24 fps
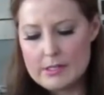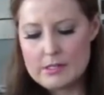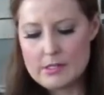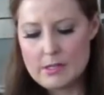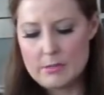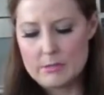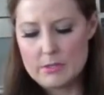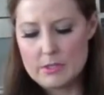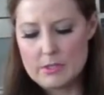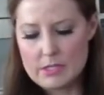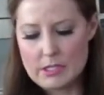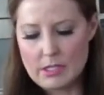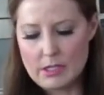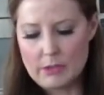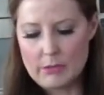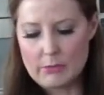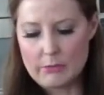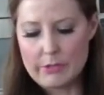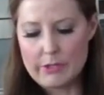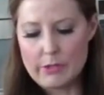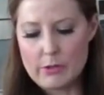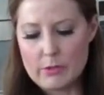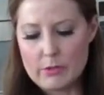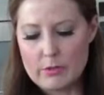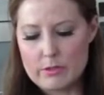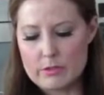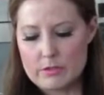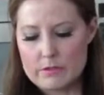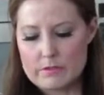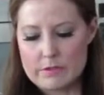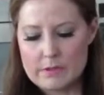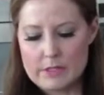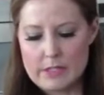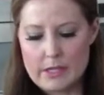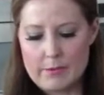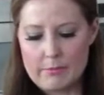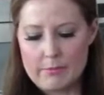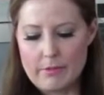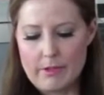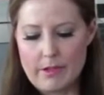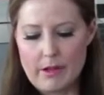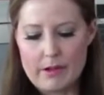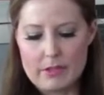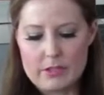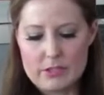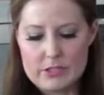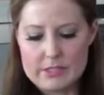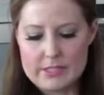So I'm using 3/4 of a cup
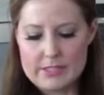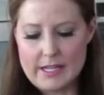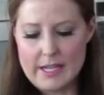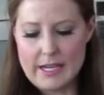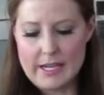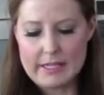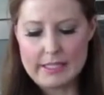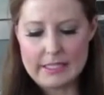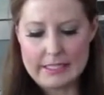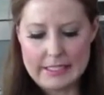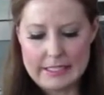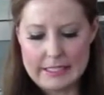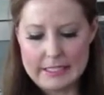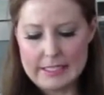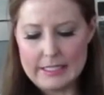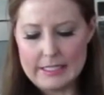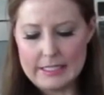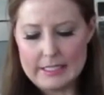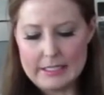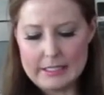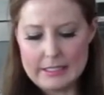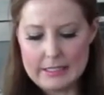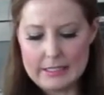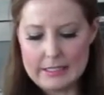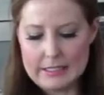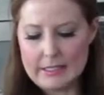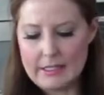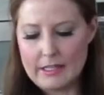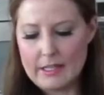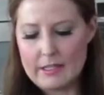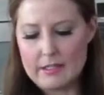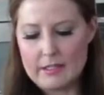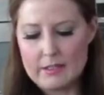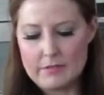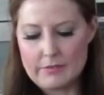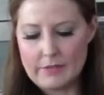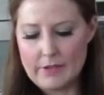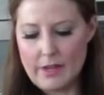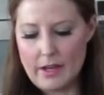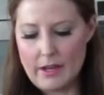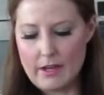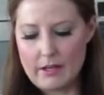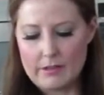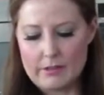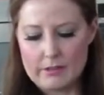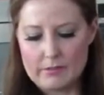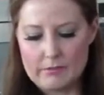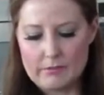there, just adding it in. And again, you've
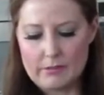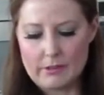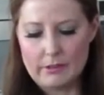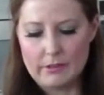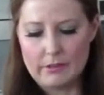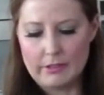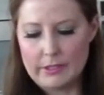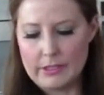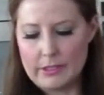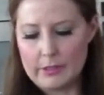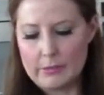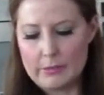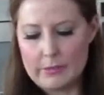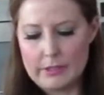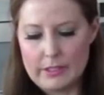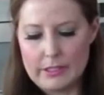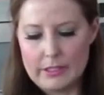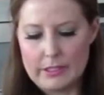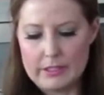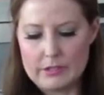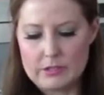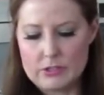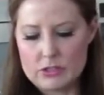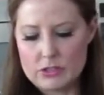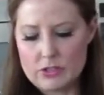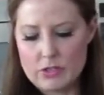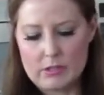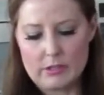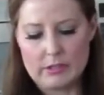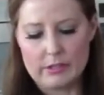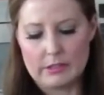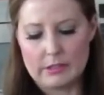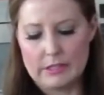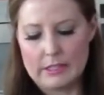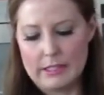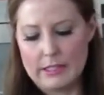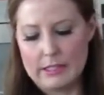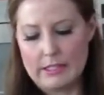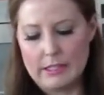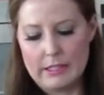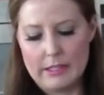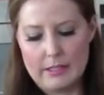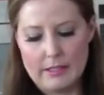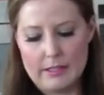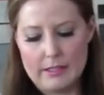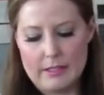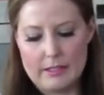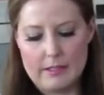got the liquid
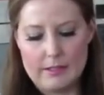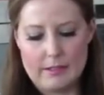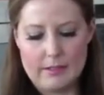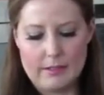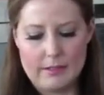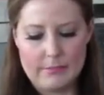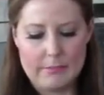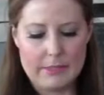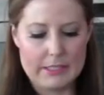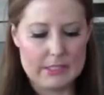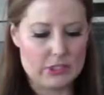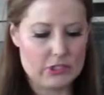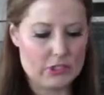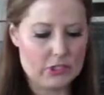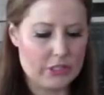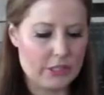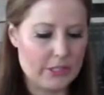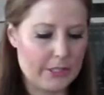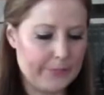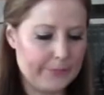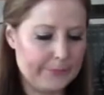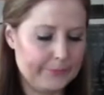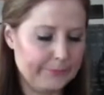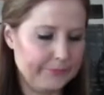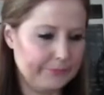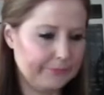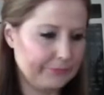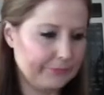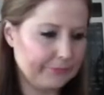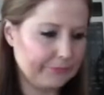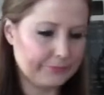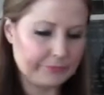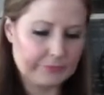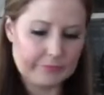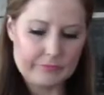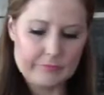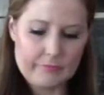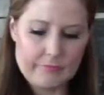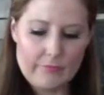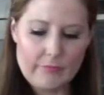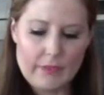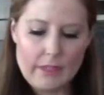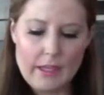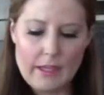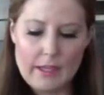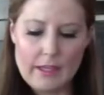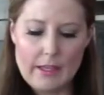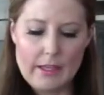chocolatey mixture.
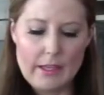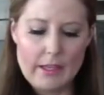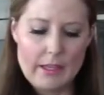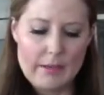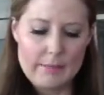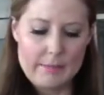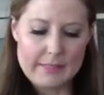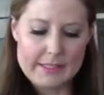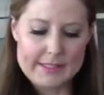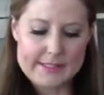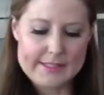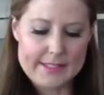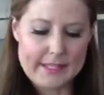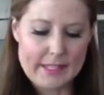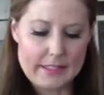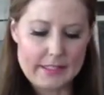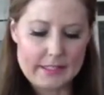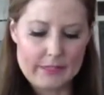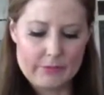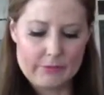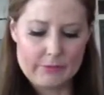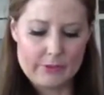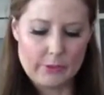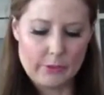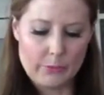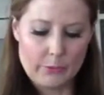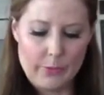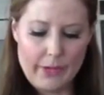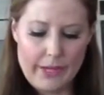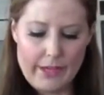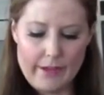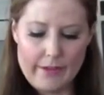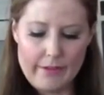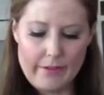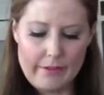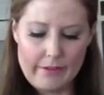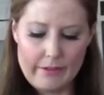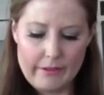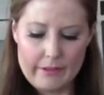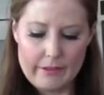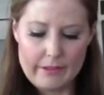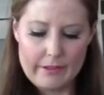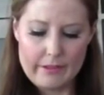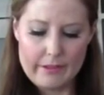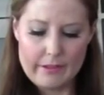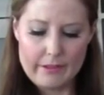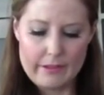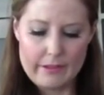Mix that in real well.